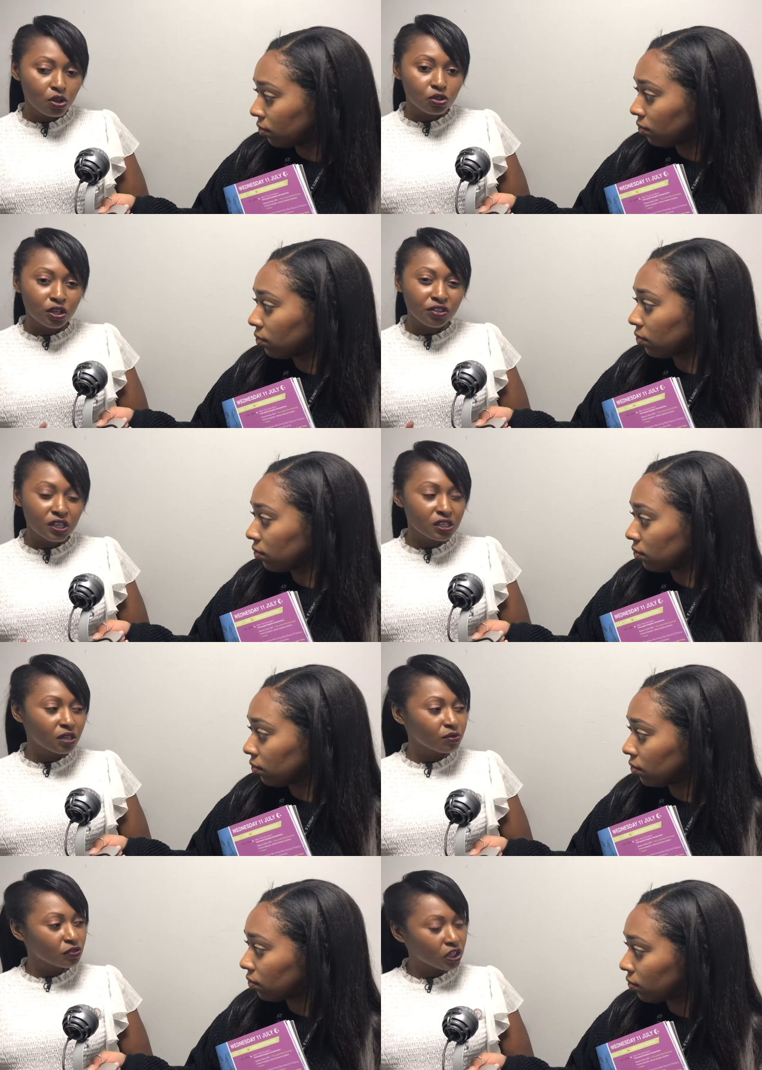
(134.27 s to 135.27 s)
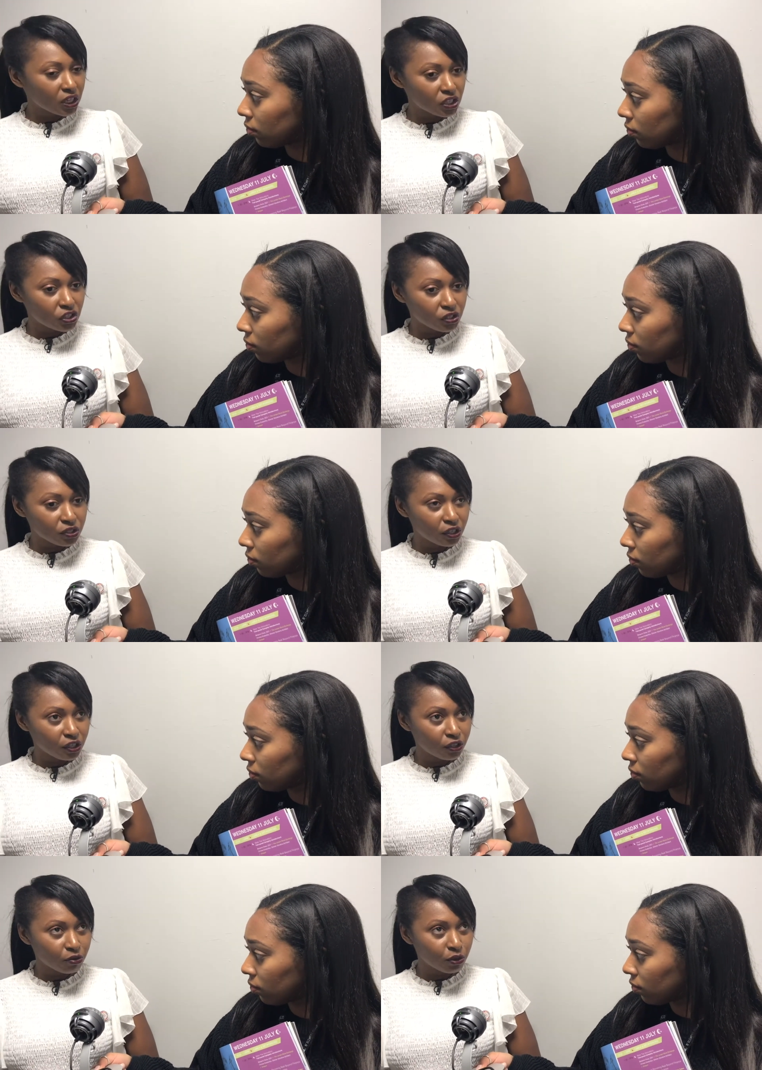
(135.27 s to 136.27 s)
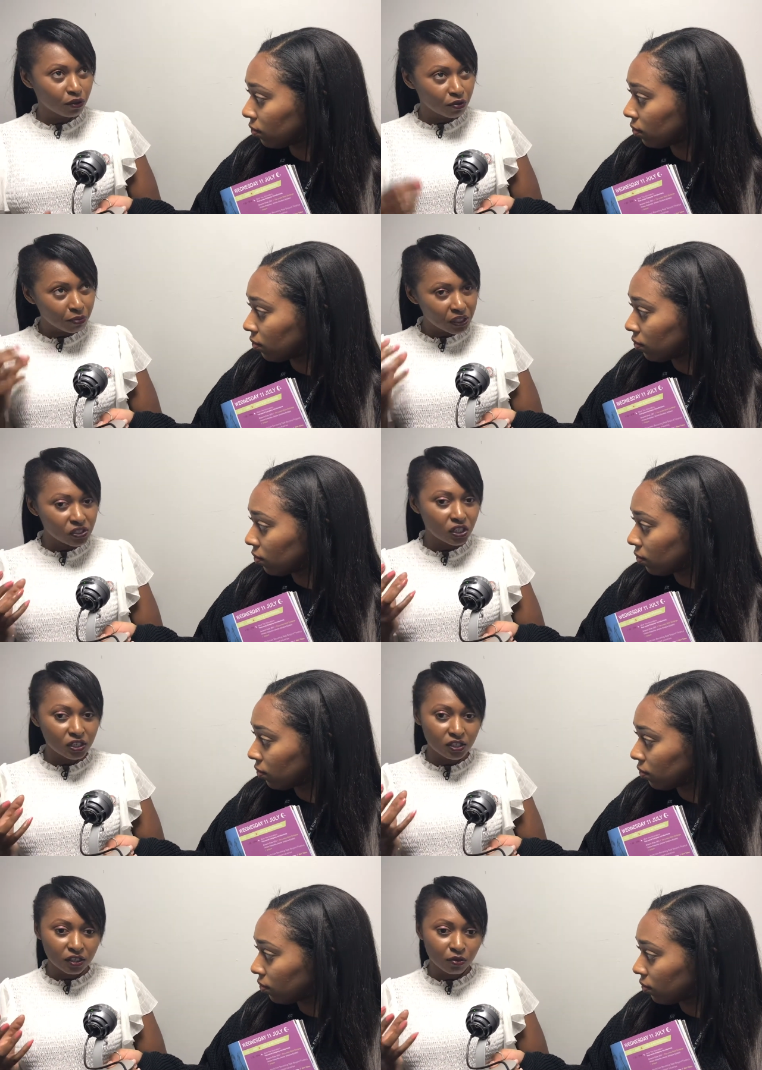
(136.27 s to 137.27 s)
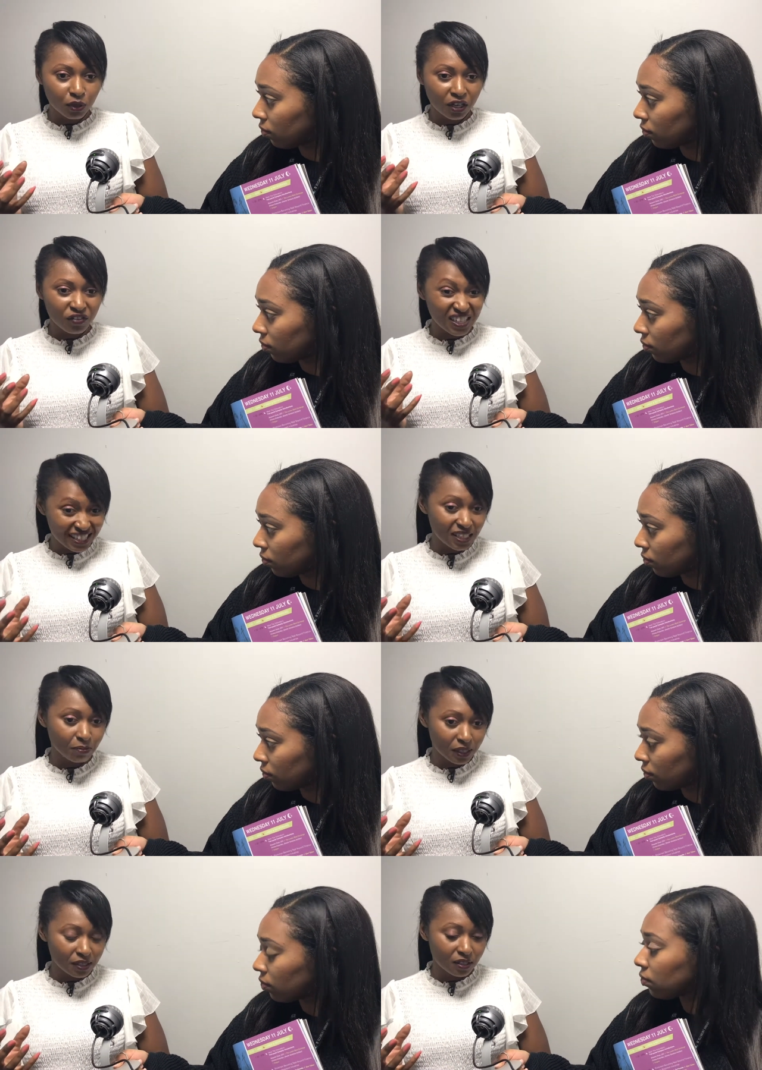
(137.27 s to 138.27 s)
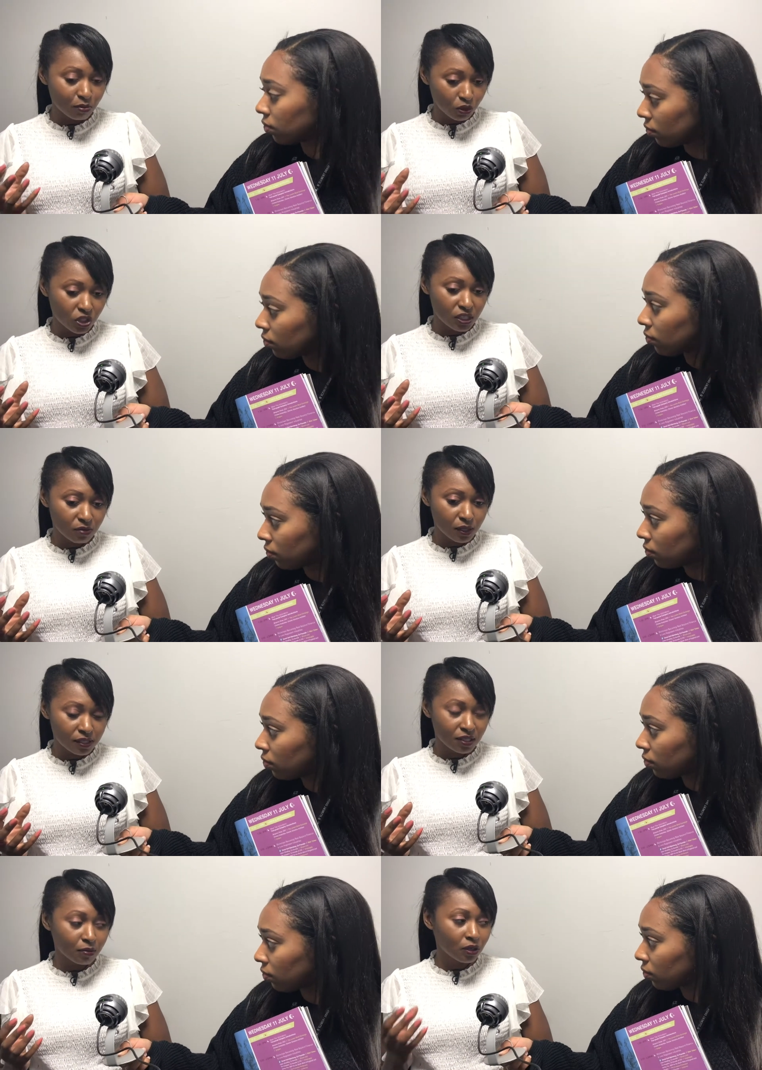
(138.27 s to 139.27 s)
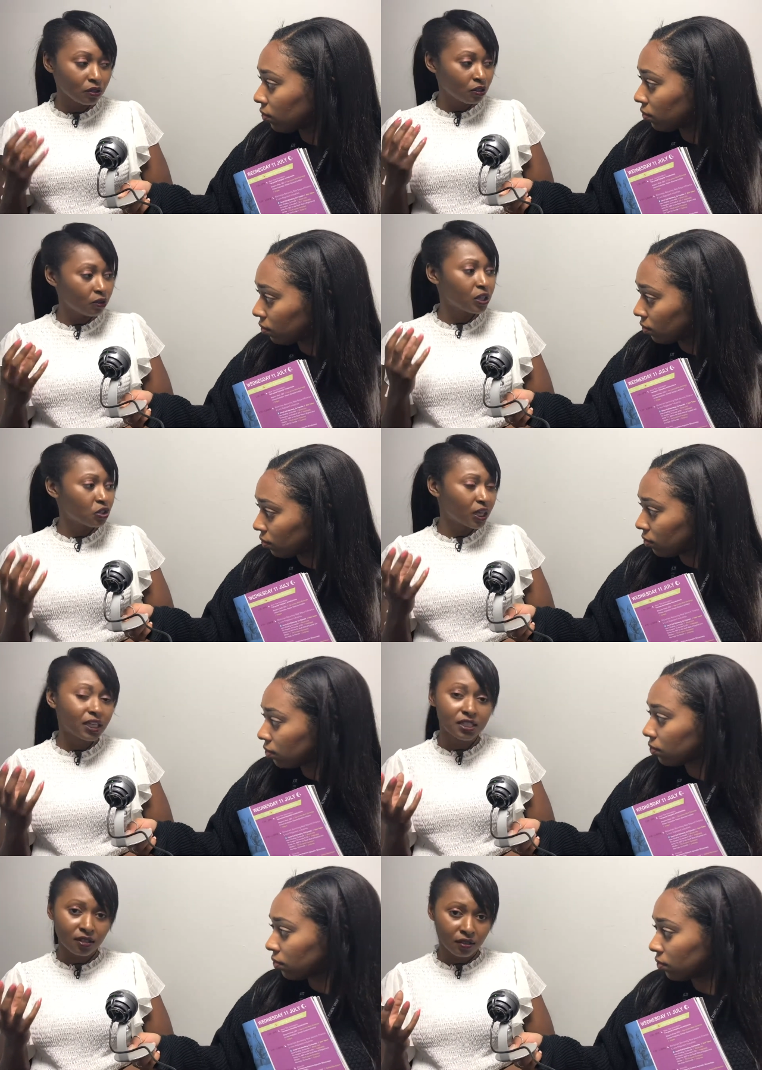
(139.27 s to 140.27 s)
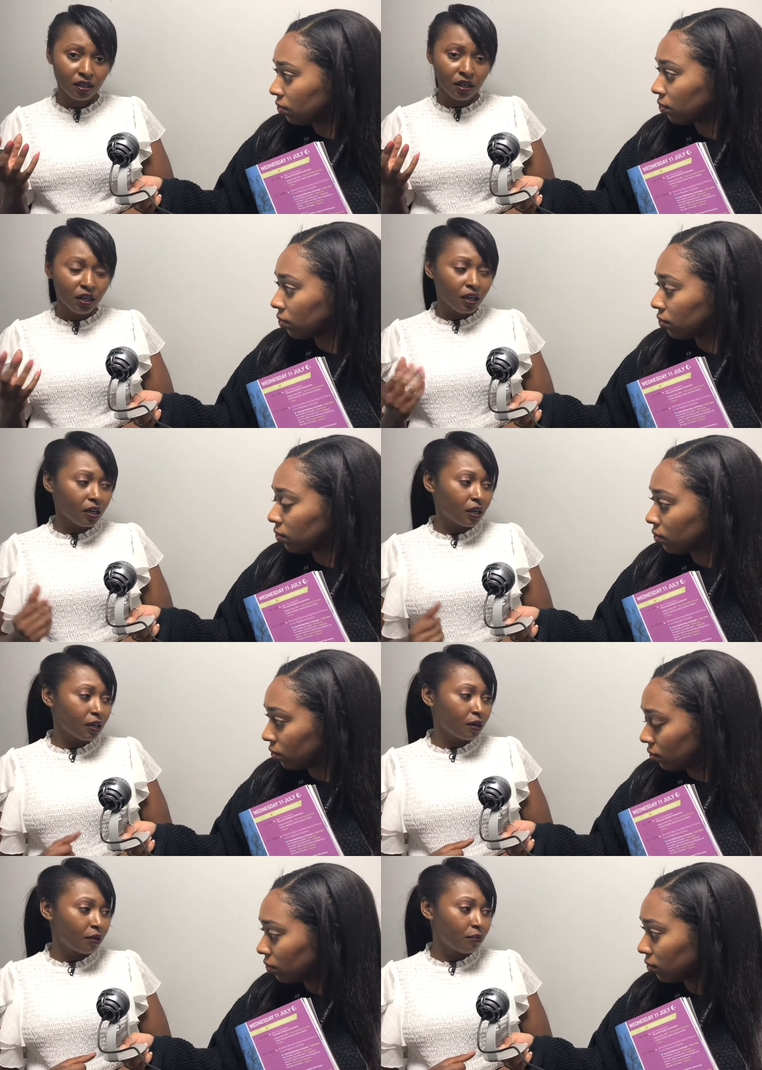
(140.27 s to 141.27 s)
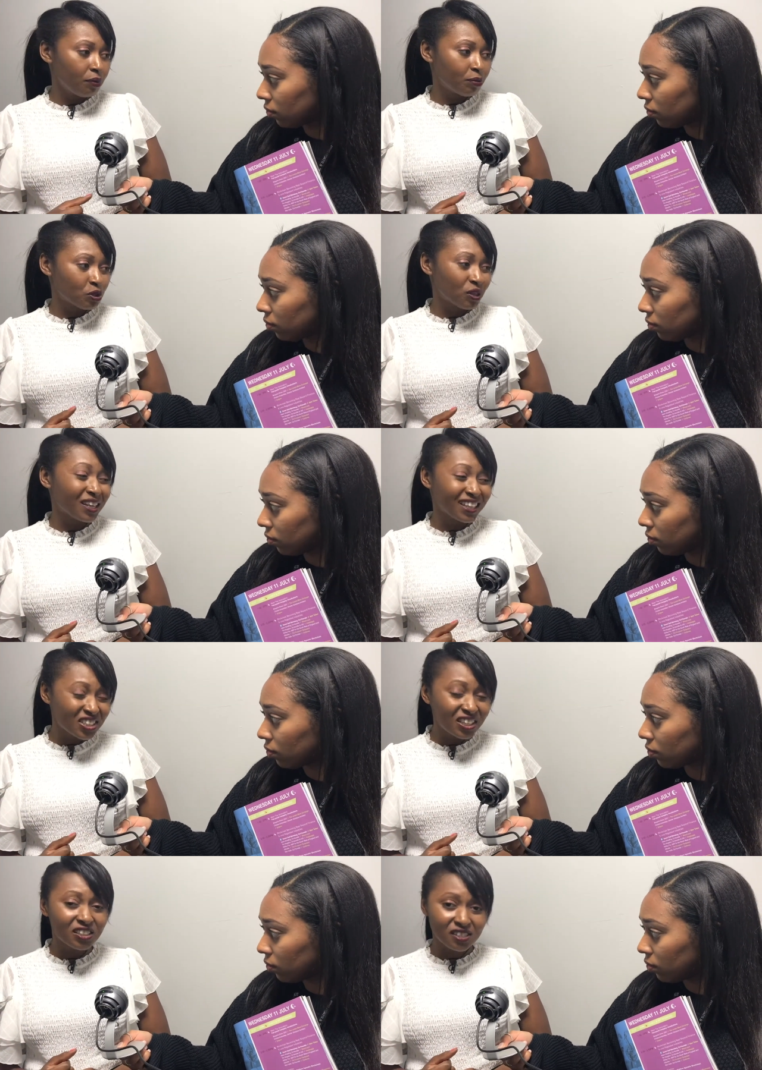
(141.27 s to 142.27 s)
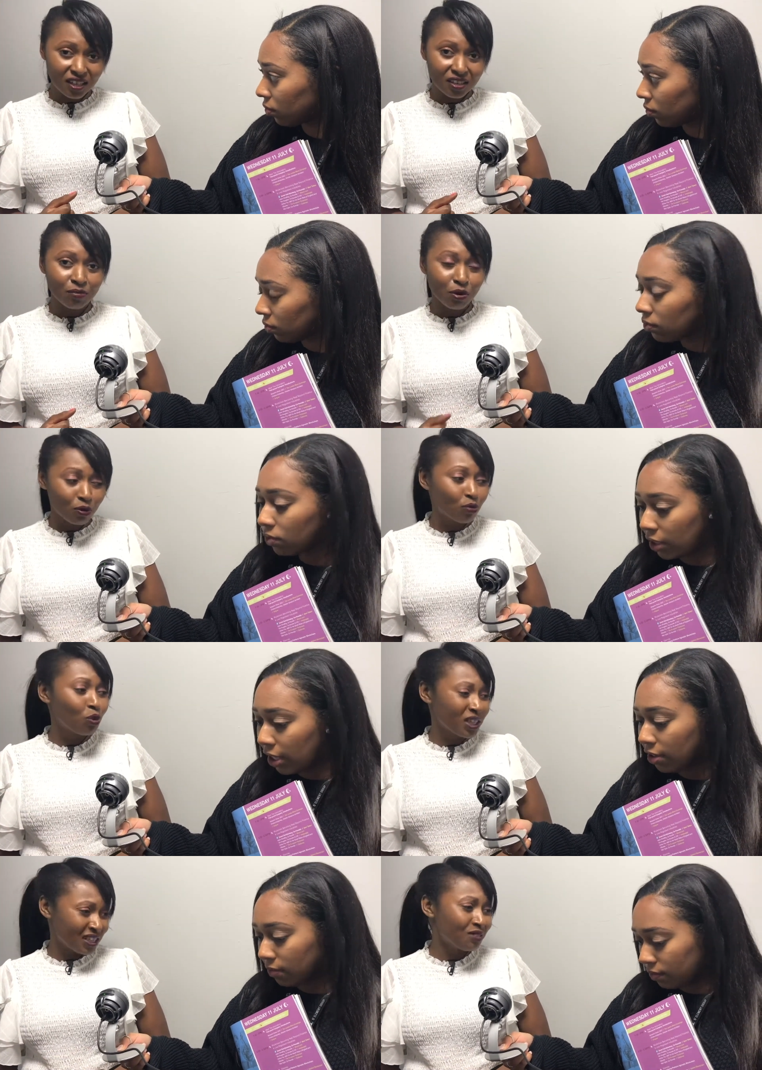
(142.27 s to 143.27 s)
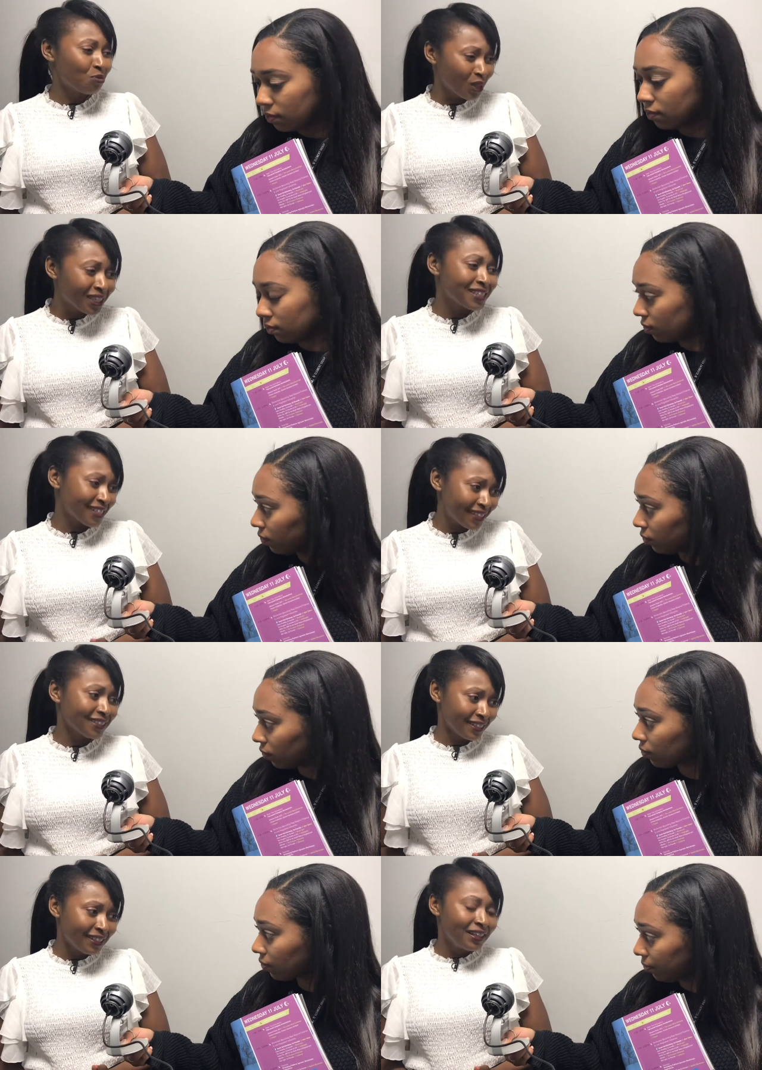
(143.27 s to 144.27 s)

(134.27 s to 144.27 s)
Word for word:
Speaker 1: So I think in terms of challenges, uh, you know, one of the biggest challenges I think we have in this space, in the blockchain space, is about you know educating uh, people so that they actually understand number one yeah. what it what is it,